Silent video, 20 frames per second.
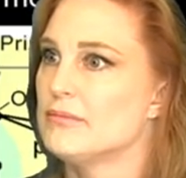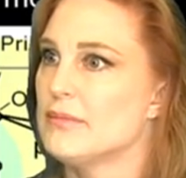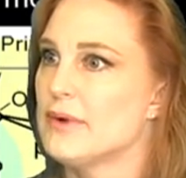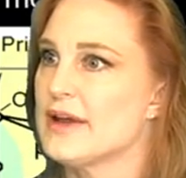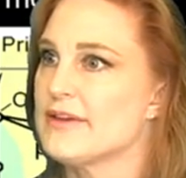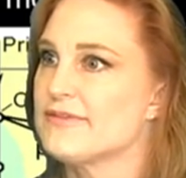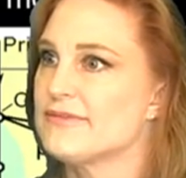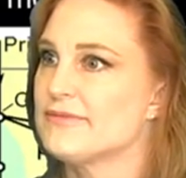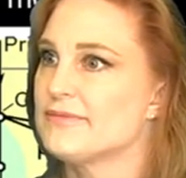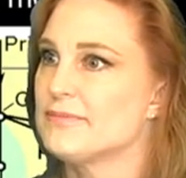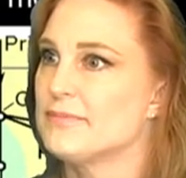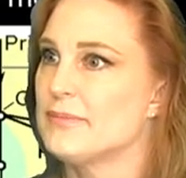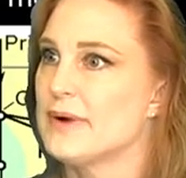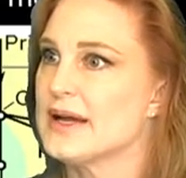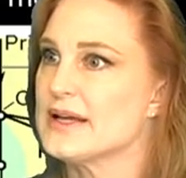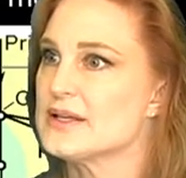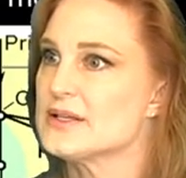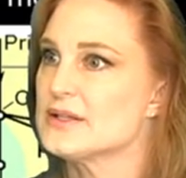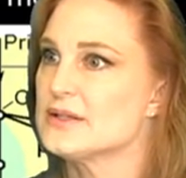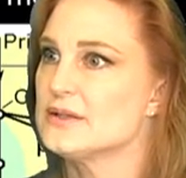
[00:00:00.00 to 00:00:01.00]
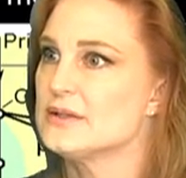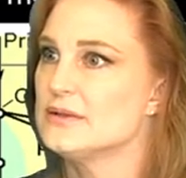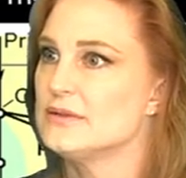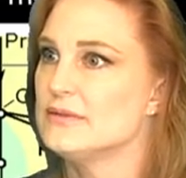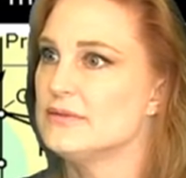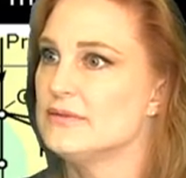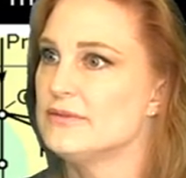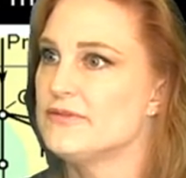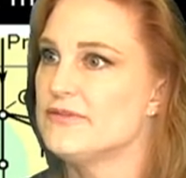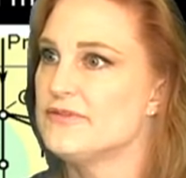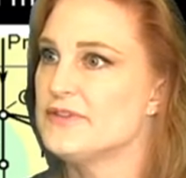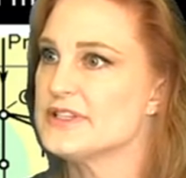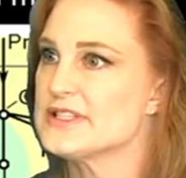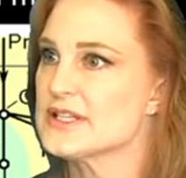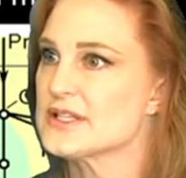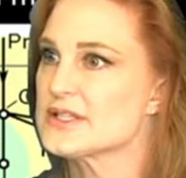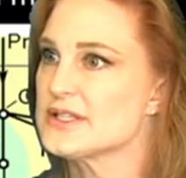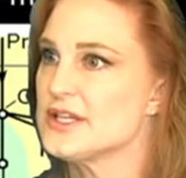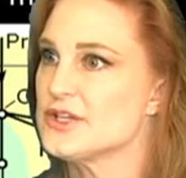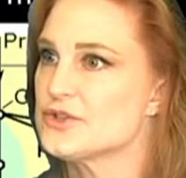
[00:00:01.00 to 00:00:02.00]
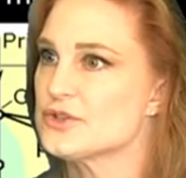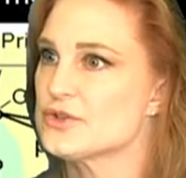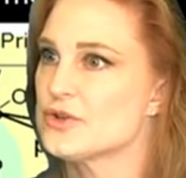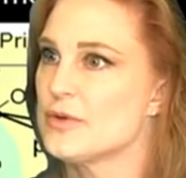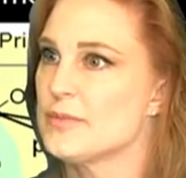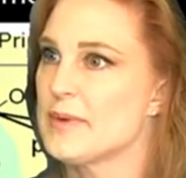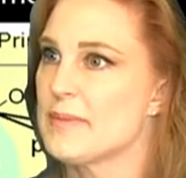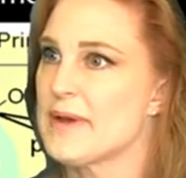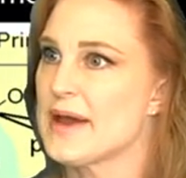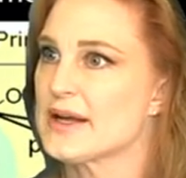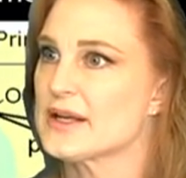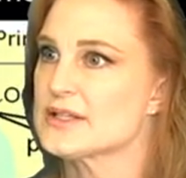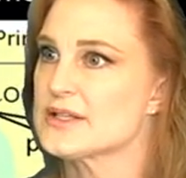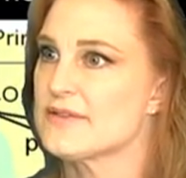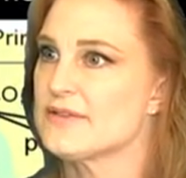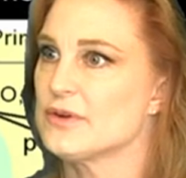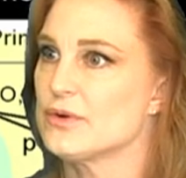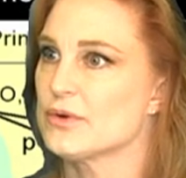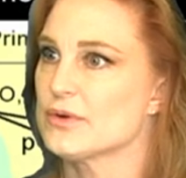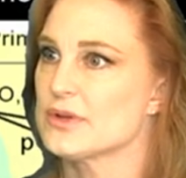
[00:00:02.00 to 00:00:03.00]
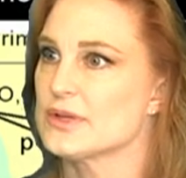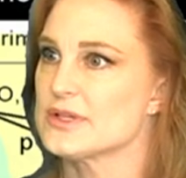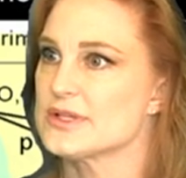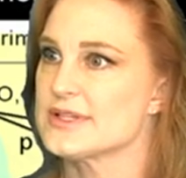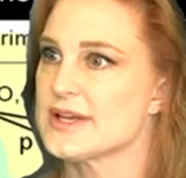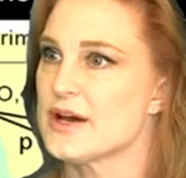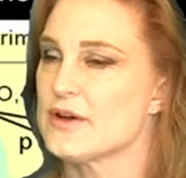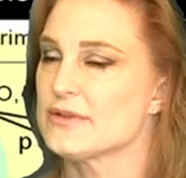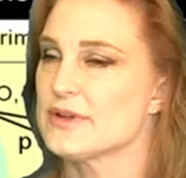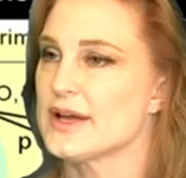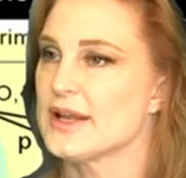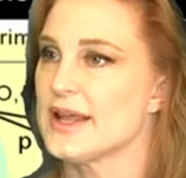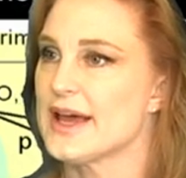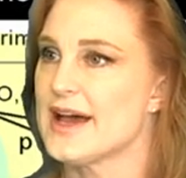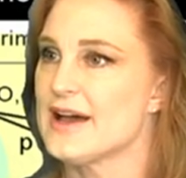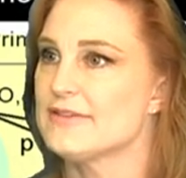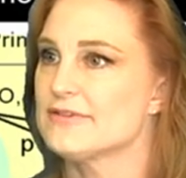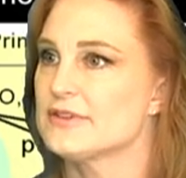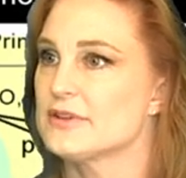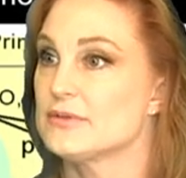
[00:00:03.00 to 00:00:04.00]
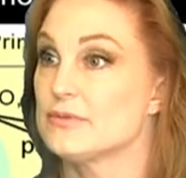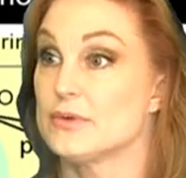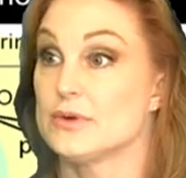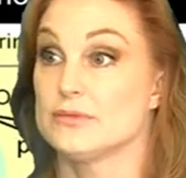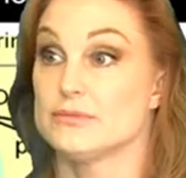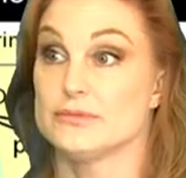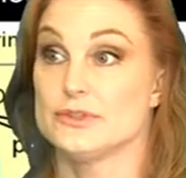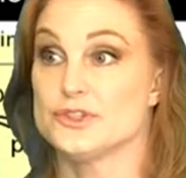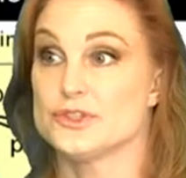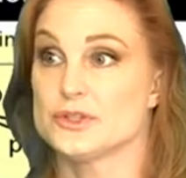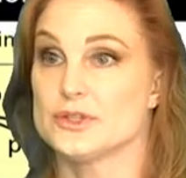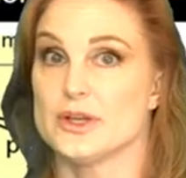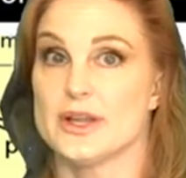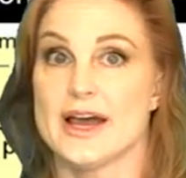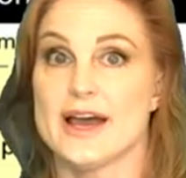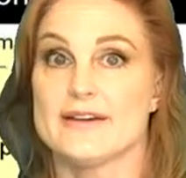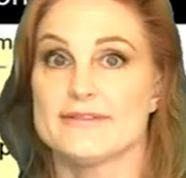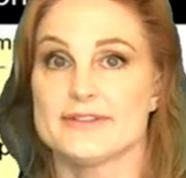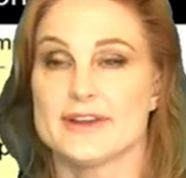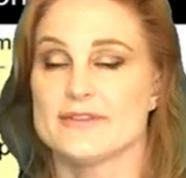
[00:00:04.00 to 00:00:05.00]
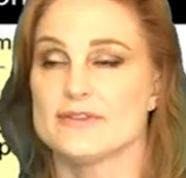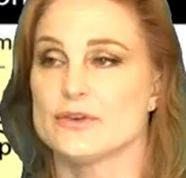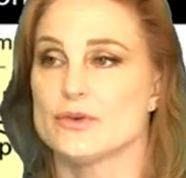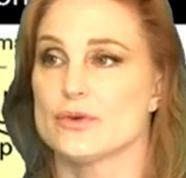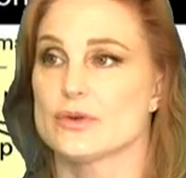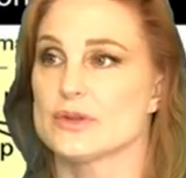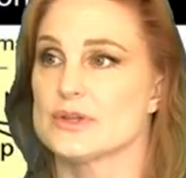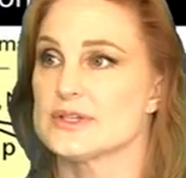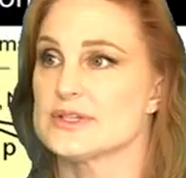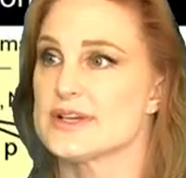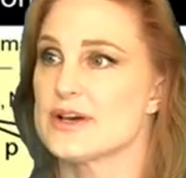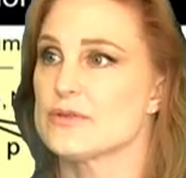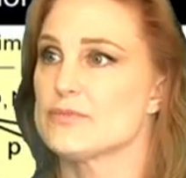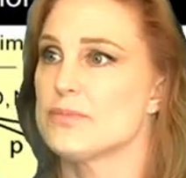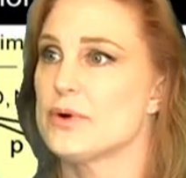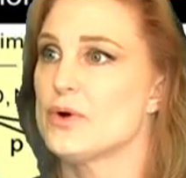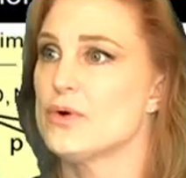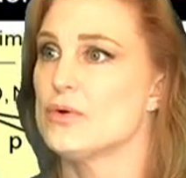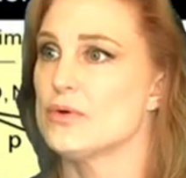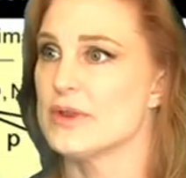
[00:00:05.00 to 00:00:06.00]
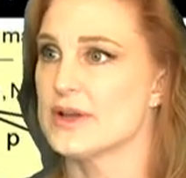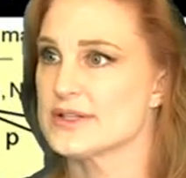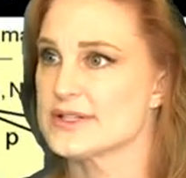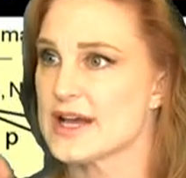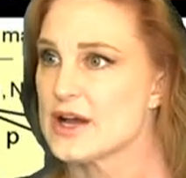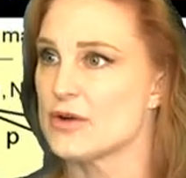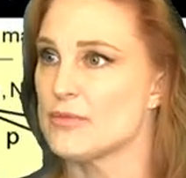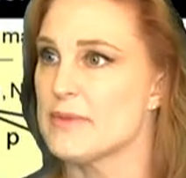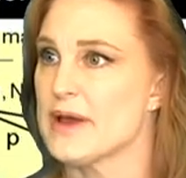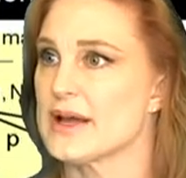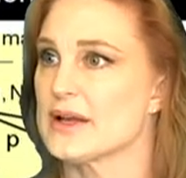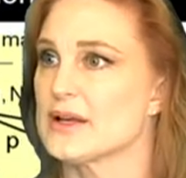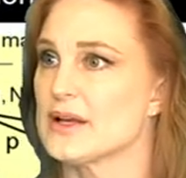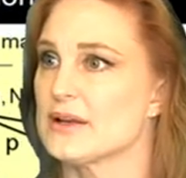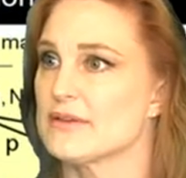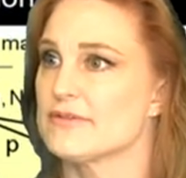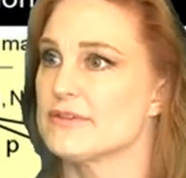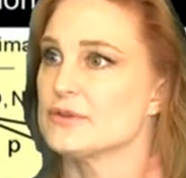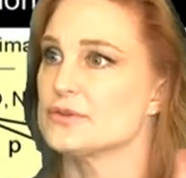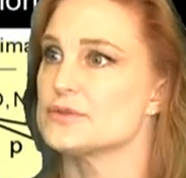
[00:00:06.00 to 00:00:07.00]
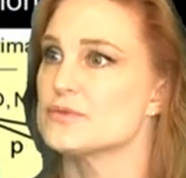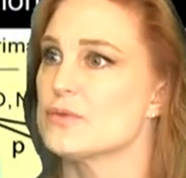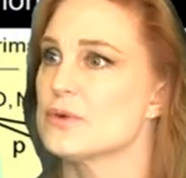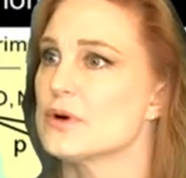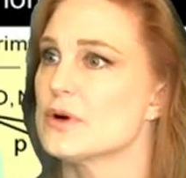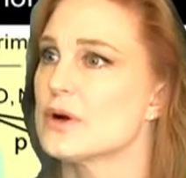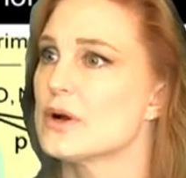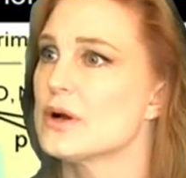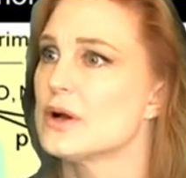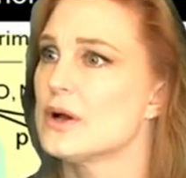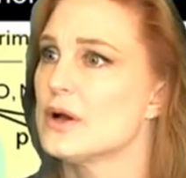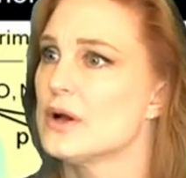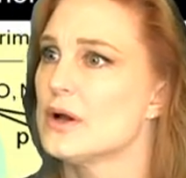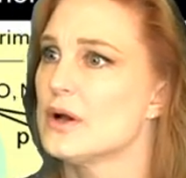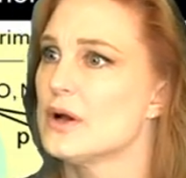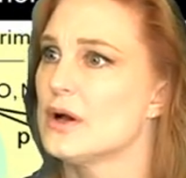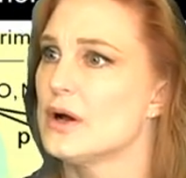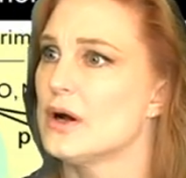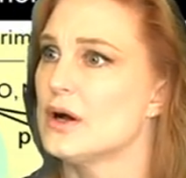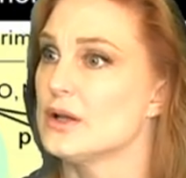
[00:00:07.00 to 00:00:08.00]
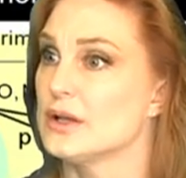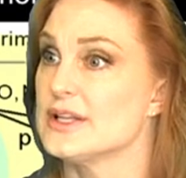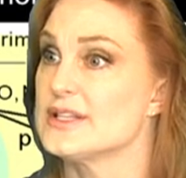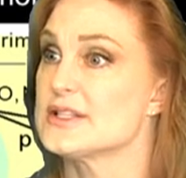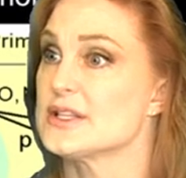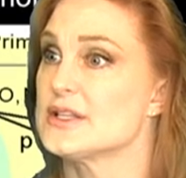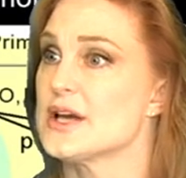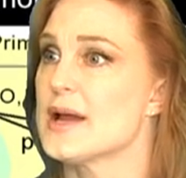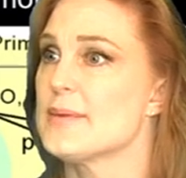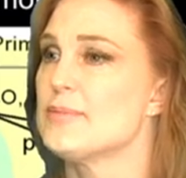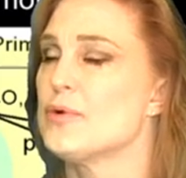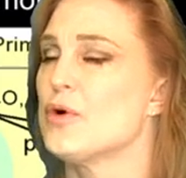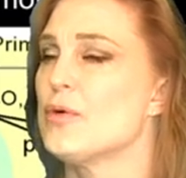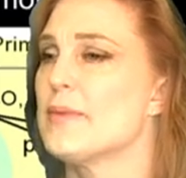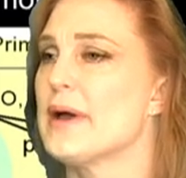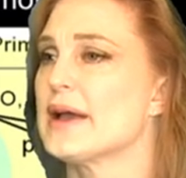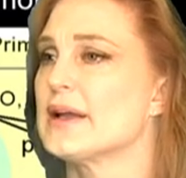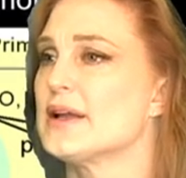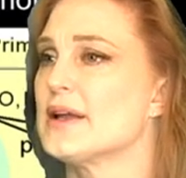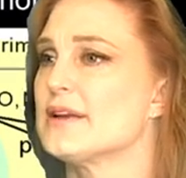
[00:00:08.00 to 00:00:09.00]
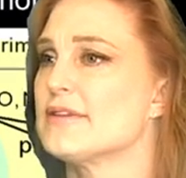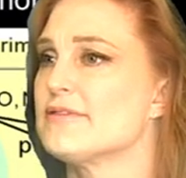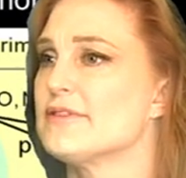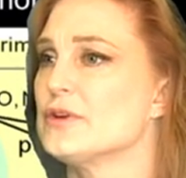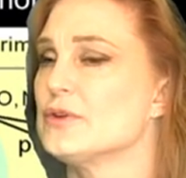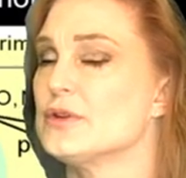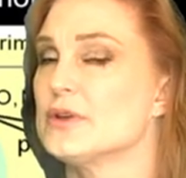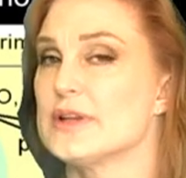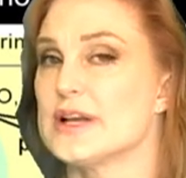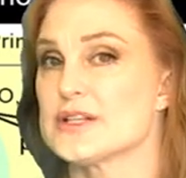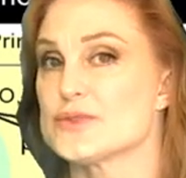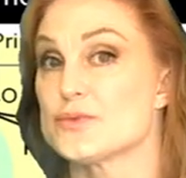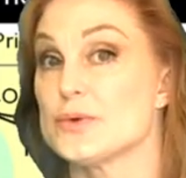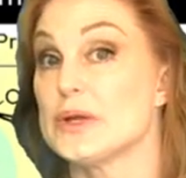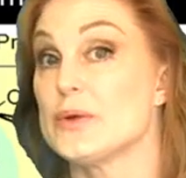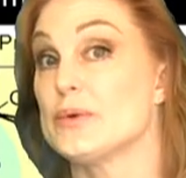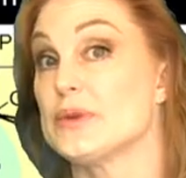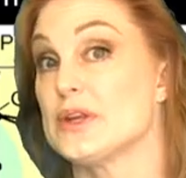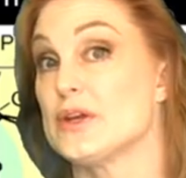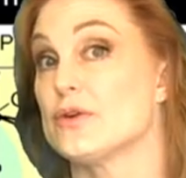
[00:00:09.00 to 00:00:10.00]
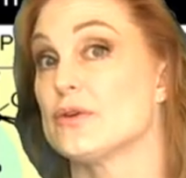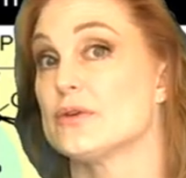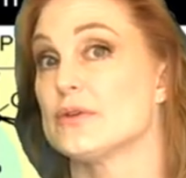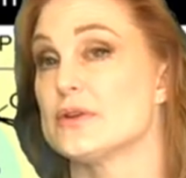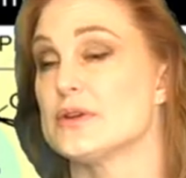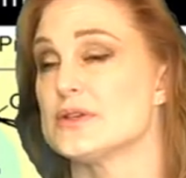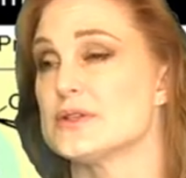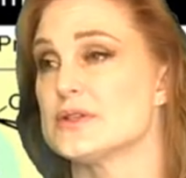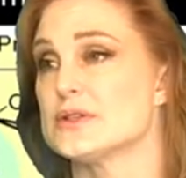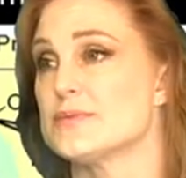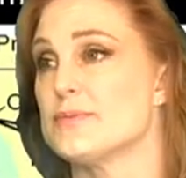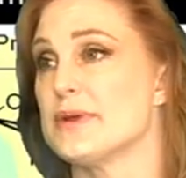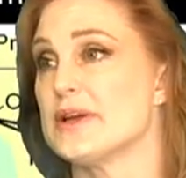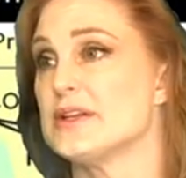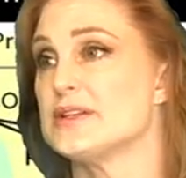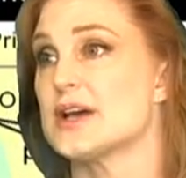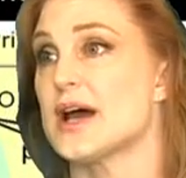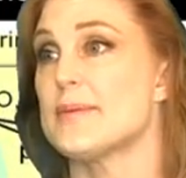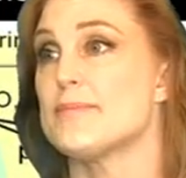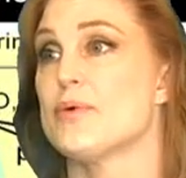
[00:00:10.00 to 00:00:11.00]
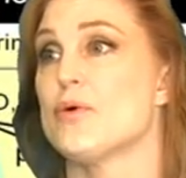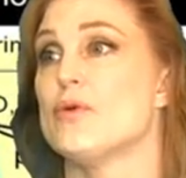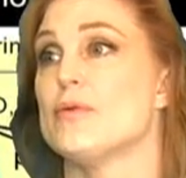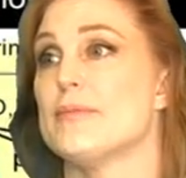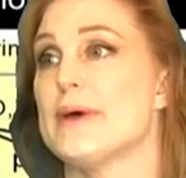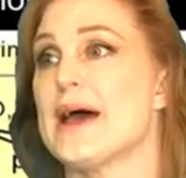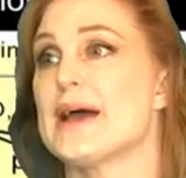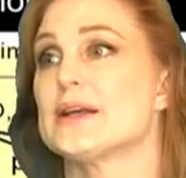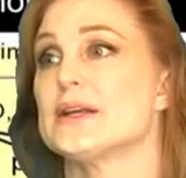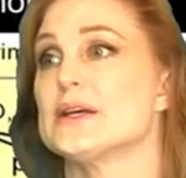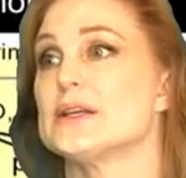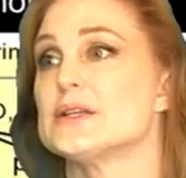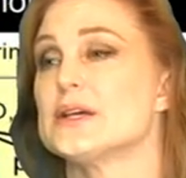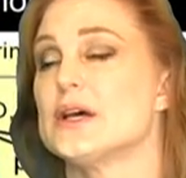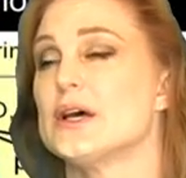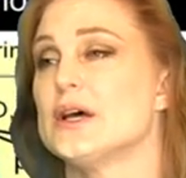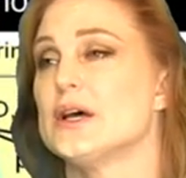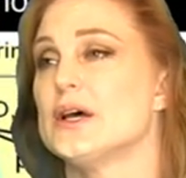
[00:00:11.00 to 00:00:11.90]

My physics teacher told me magnets have a north and a south. I laughed. Well, you shouldn't laugh. They have a north and a south pole. That's how magnetic fields work, at least a dipole magnetic field. And that's really what the Earth is. It's a big dipole magnet.